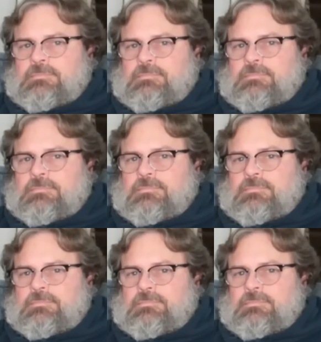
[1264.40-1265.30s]

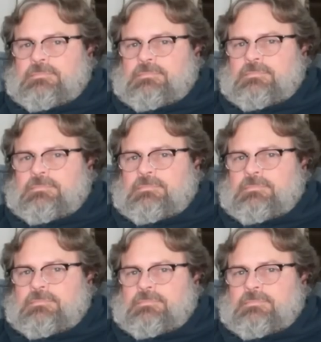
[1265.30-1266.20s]

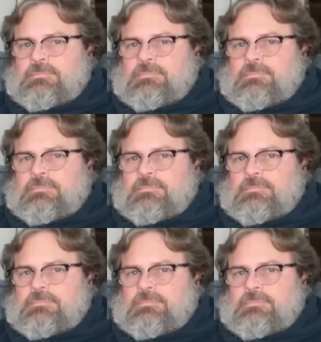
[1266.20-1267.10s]

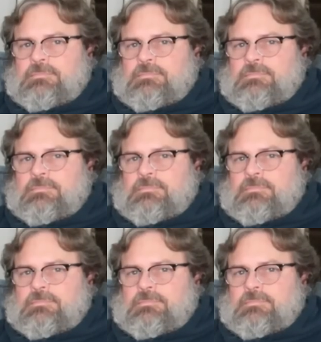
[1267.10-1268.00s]

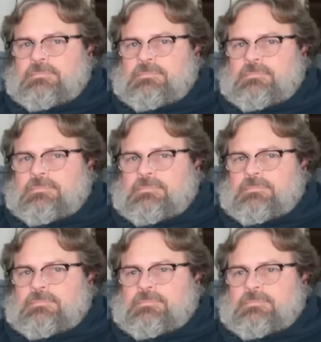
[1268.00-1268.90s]

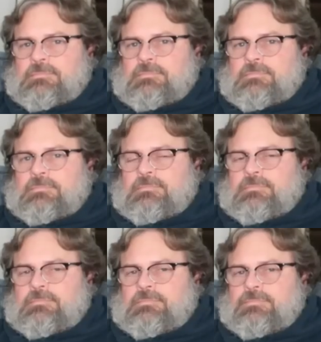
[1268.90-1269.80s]

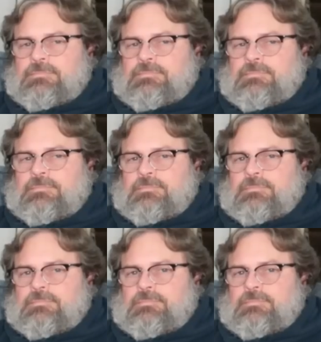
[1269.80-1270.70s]

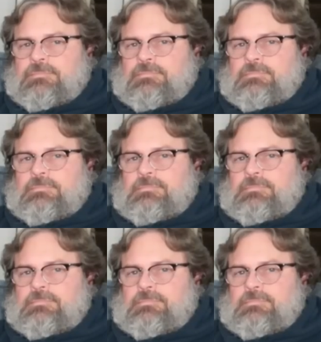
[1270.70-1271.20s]
No words are spoken by the person on screen.